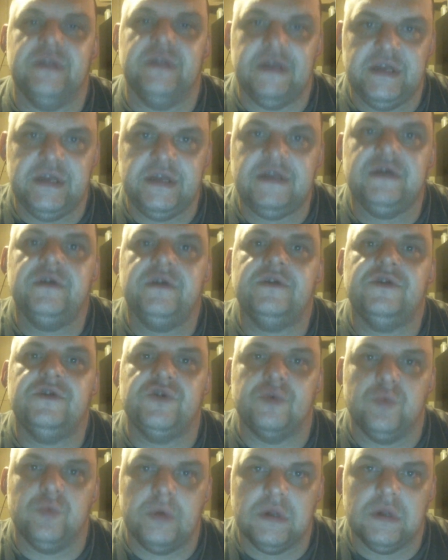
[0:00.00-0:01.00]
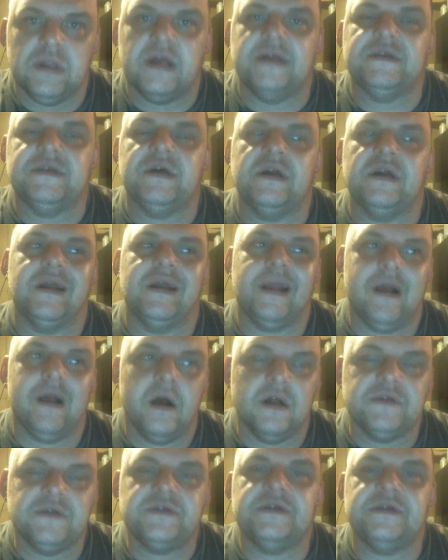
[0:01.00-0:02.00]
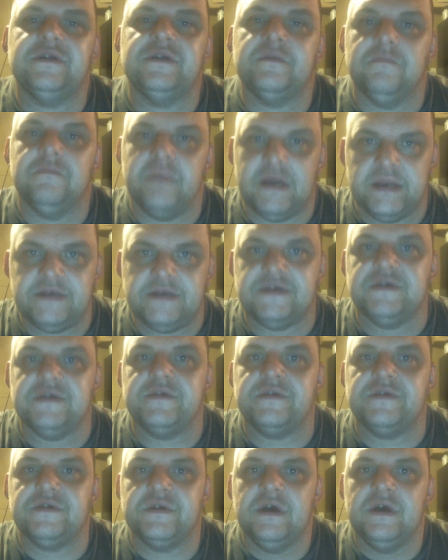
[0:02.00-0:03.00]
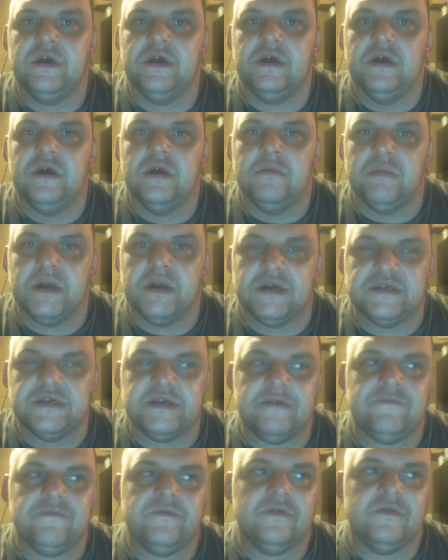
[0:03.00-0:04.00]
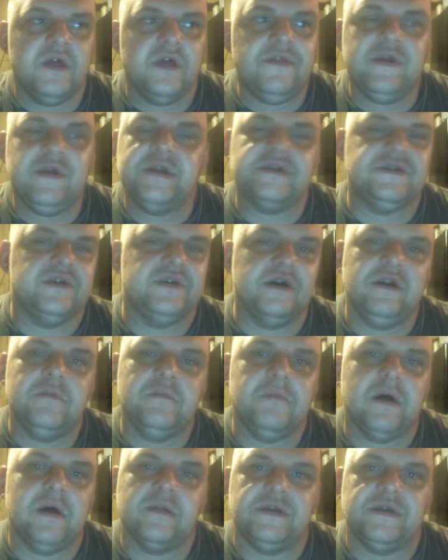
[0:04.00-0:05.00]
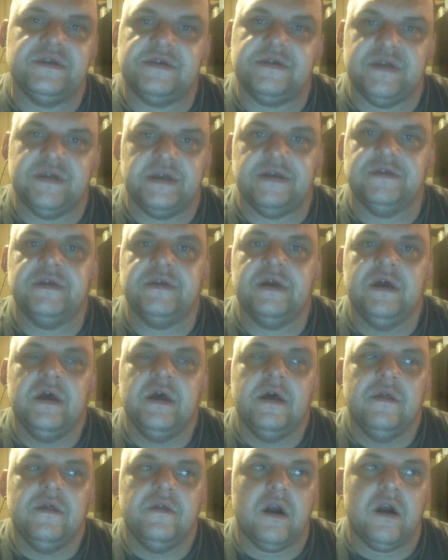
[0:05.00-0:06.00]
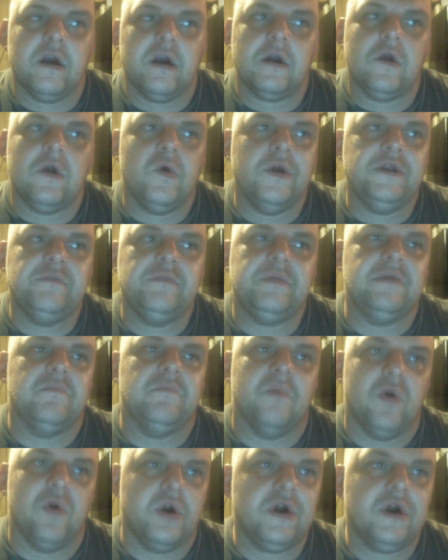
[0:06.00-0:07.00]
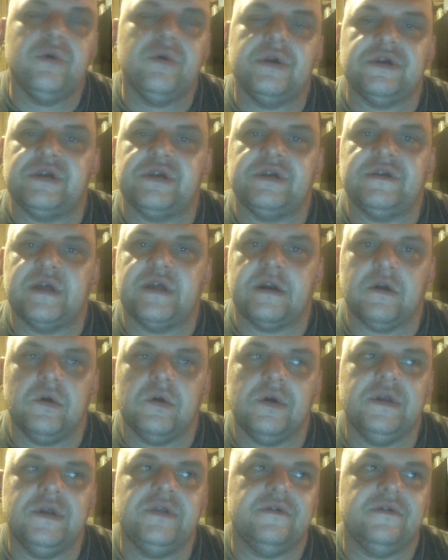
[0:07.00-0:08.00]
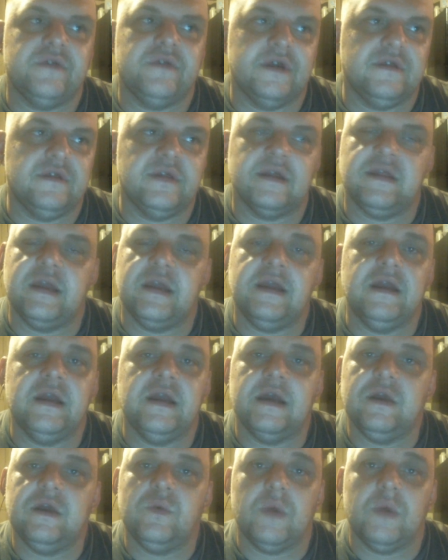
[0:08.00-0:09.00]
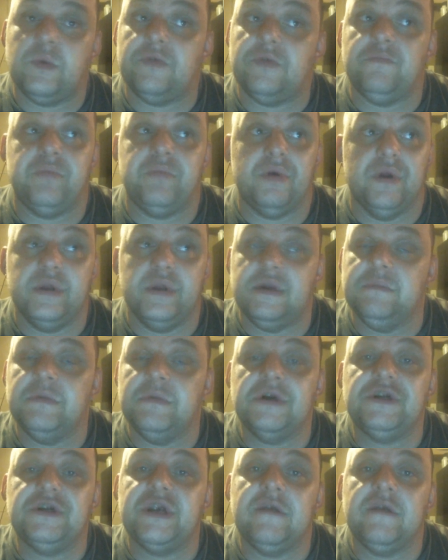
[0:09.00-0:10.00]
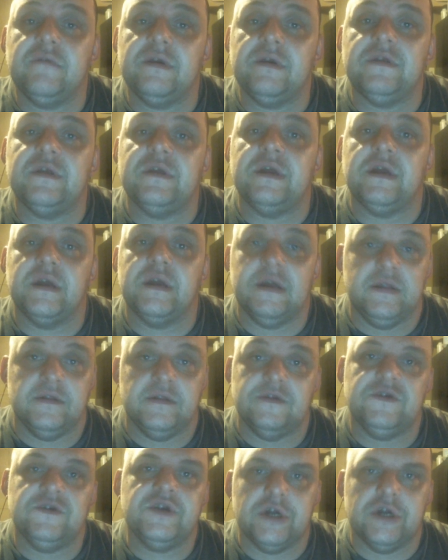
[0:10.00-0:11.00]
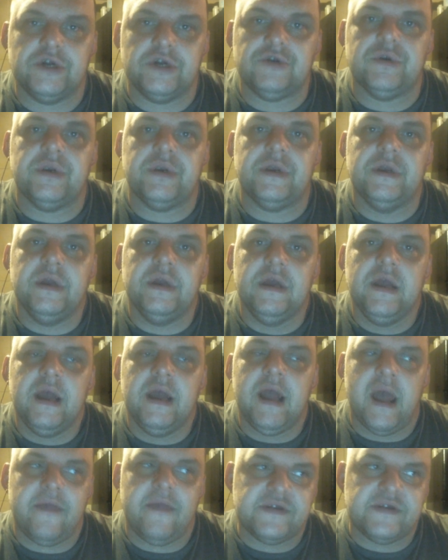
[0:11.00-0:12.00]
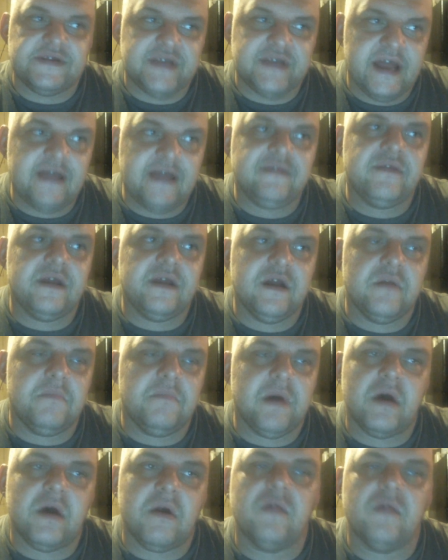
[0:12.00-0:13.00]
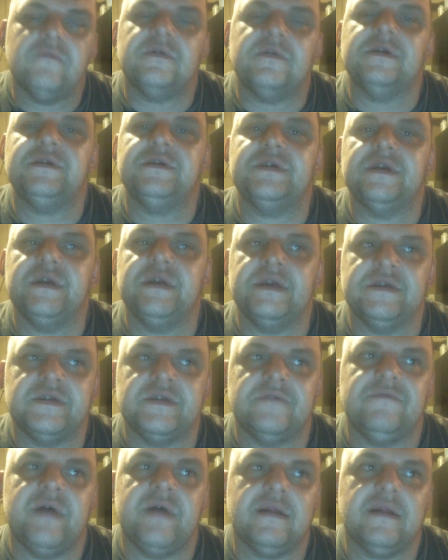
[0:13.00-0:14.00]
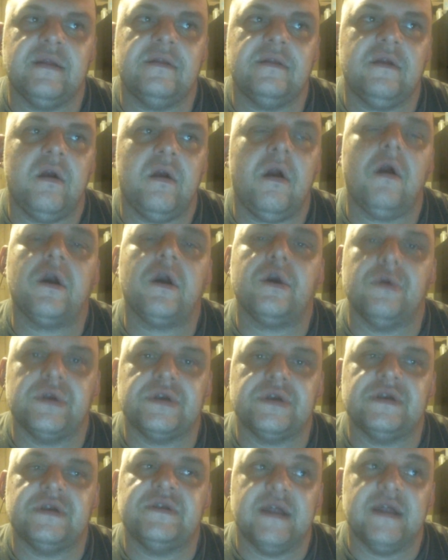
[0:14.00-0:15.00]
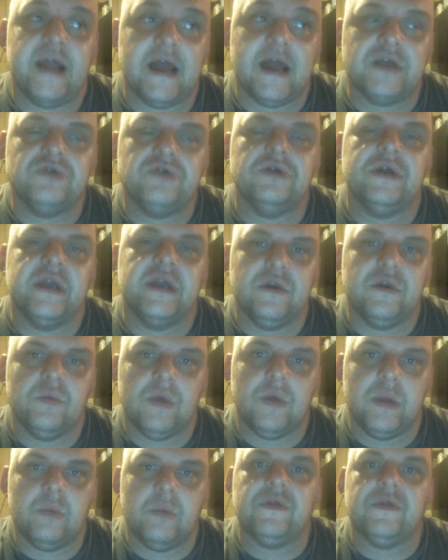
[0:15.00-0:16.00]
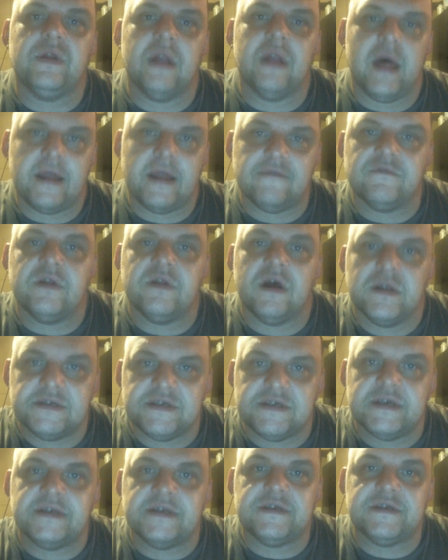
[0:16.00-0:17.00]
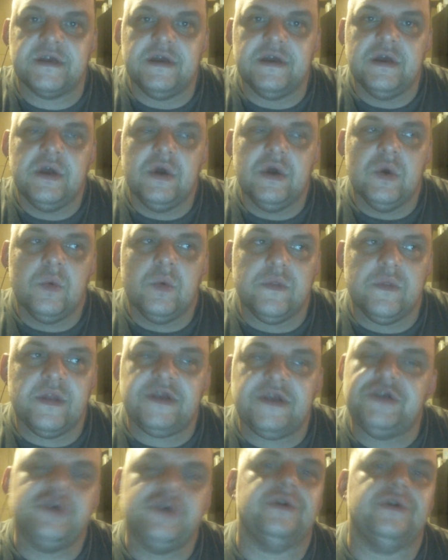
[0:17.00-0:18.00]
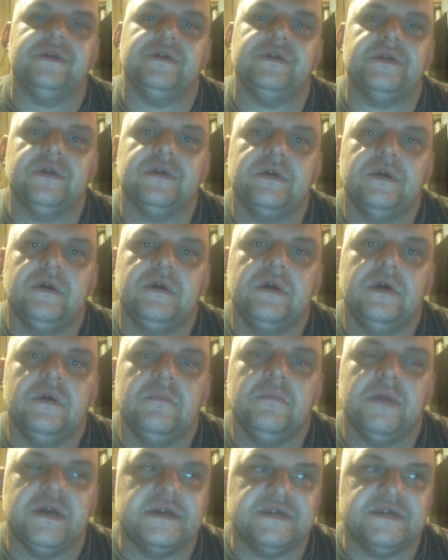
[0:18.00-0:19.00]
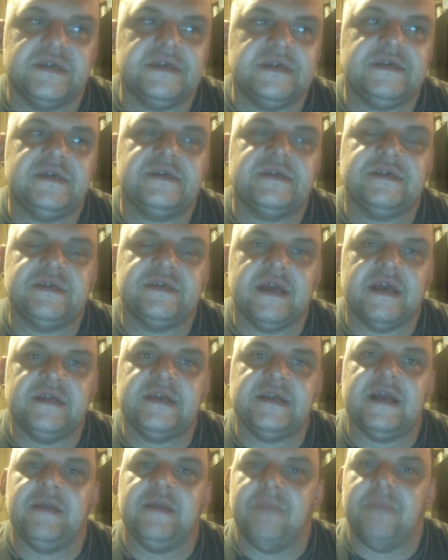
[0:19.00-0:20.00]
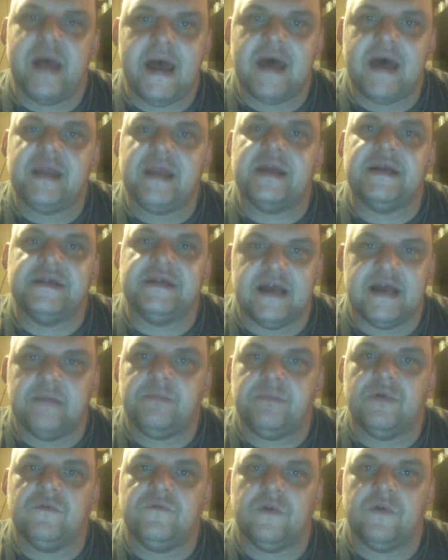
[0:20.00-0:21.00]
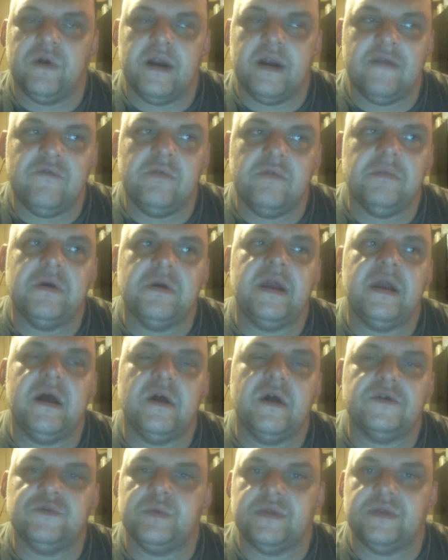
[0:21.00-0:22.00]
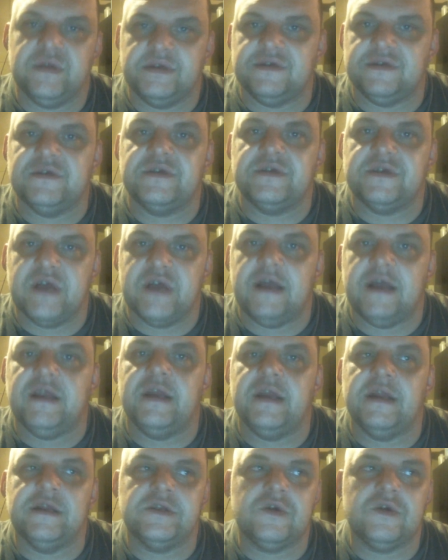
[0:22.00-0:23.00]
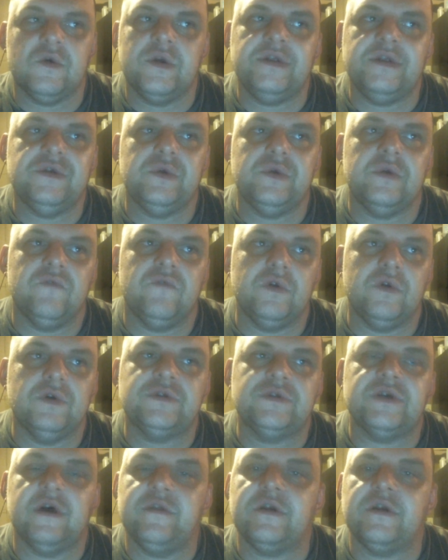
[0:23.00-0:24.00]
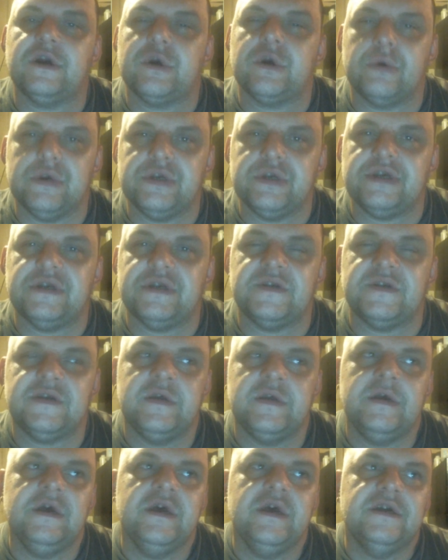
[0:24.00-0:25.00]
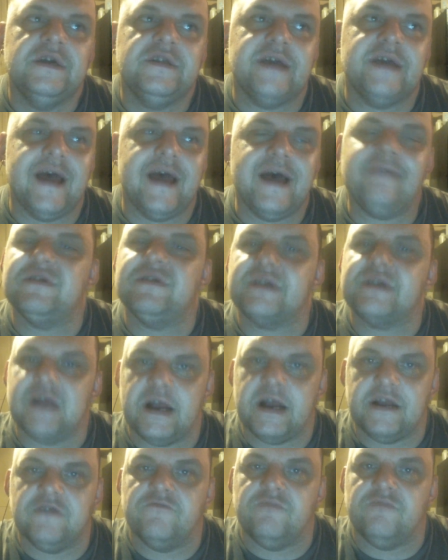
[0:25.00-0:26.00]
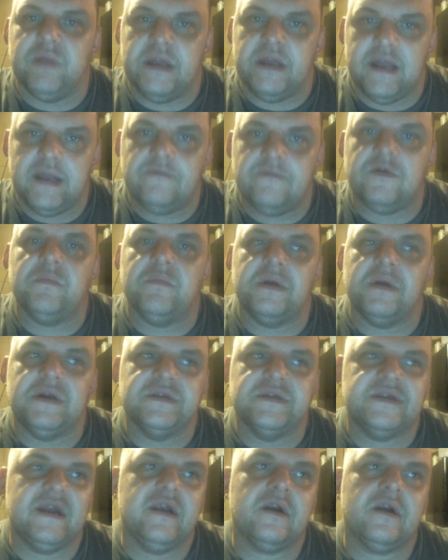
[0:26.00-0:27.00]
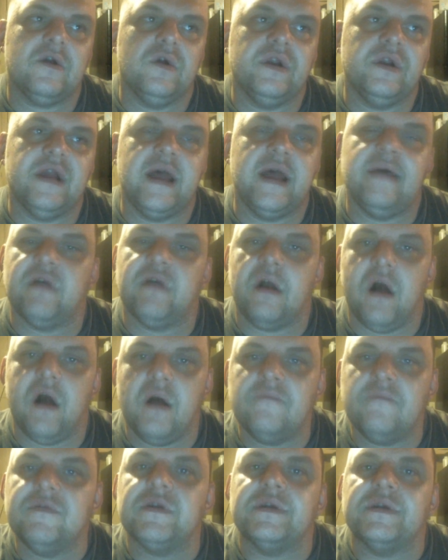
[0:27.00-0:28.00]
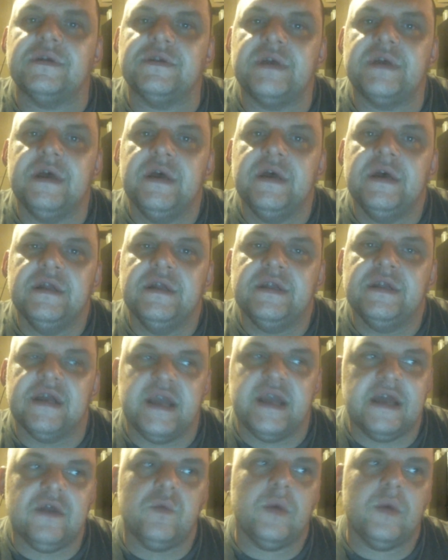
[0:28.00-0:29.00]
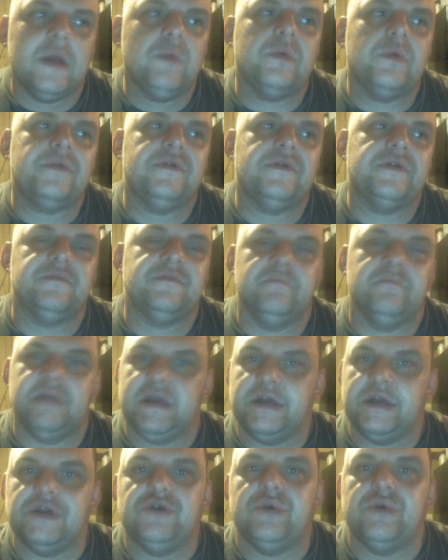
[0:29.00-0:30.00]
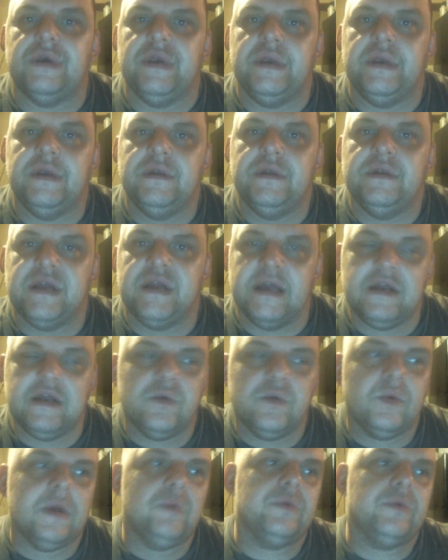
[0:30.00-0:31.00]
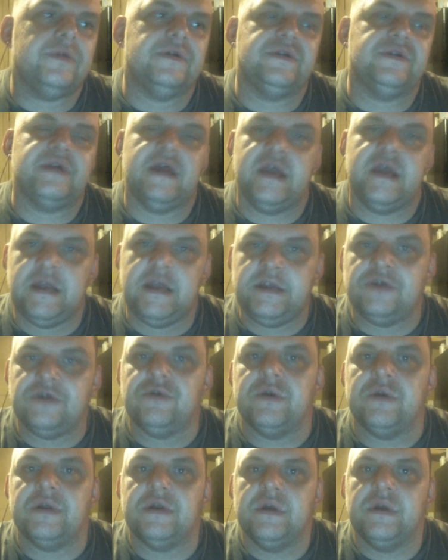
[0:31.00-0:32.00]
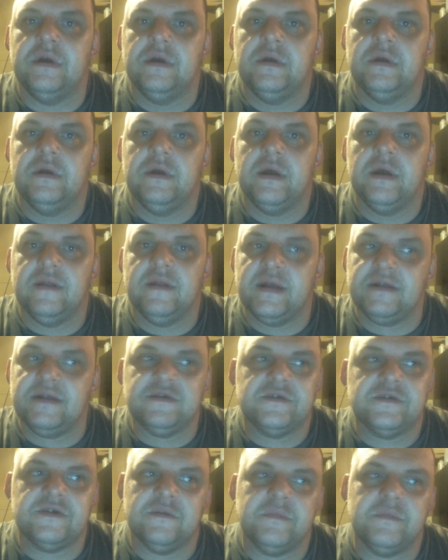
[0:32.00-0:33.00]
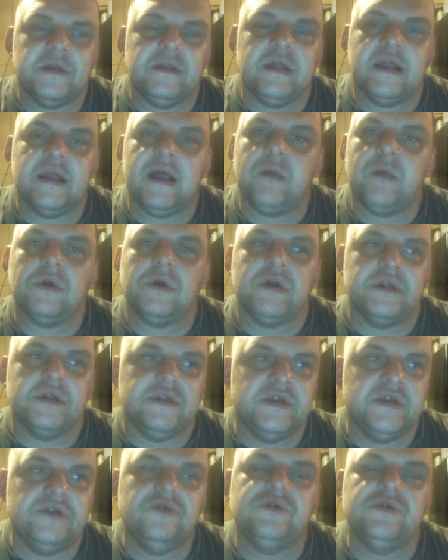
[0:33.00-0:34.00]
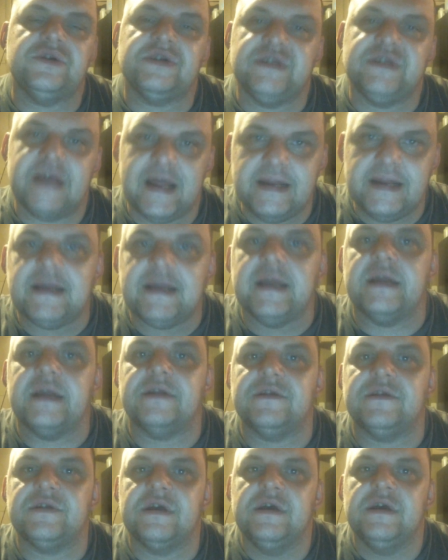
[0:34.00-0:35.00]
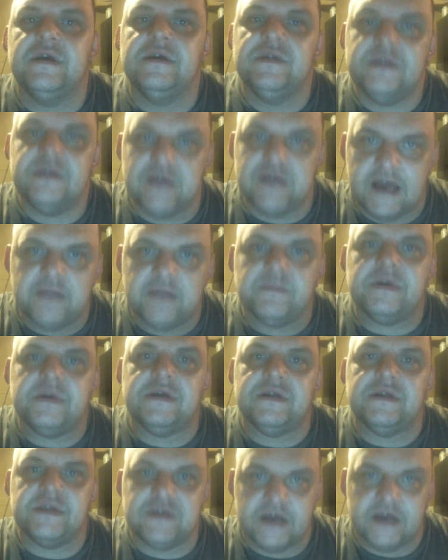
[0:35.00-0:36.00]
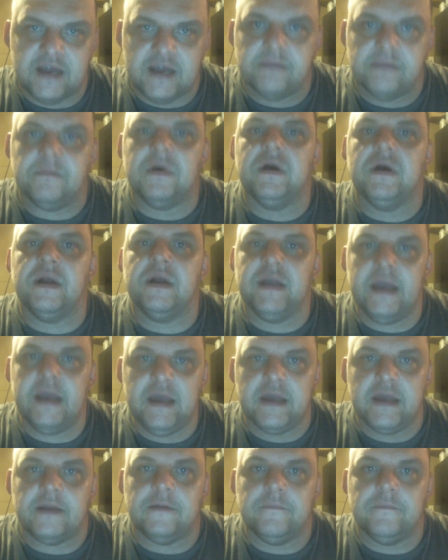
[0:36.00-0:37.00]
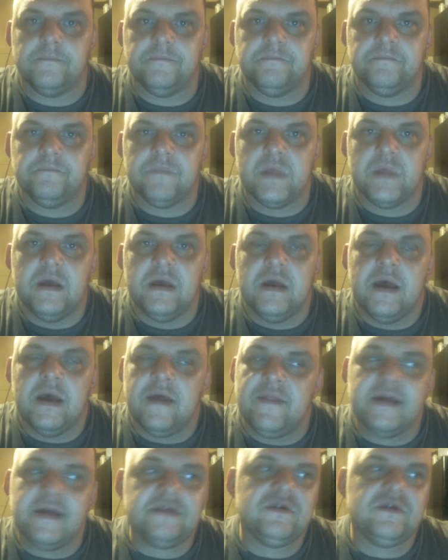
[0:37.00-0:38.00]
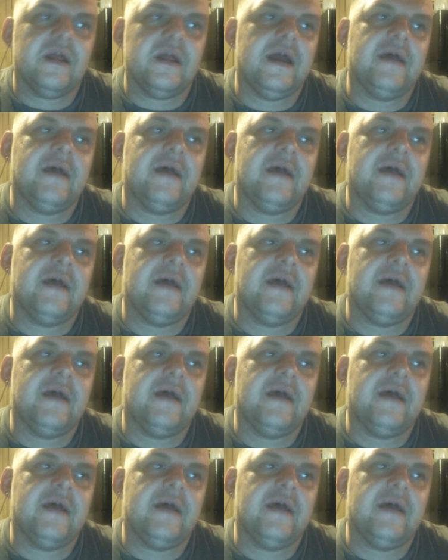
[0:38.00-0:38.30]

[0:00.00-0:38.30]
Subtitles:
need to realize on a constant basis. Because if nothing is done about these things, there are going to be more Christians that are going to think that they can get away with pretty much everything in this country. And the sad thing about all of this is the fact that there are Christians that actually get away with a lot of nonsense when they shouldn't. Because this sets a bad example for everybody else within society, and it's going to influence other Christians to have this kind of behavior, because they are going to have the confidence to get away with this bigotry, to get away with this hatred. And that's something that I will continue to stand against time and time again. And that's all I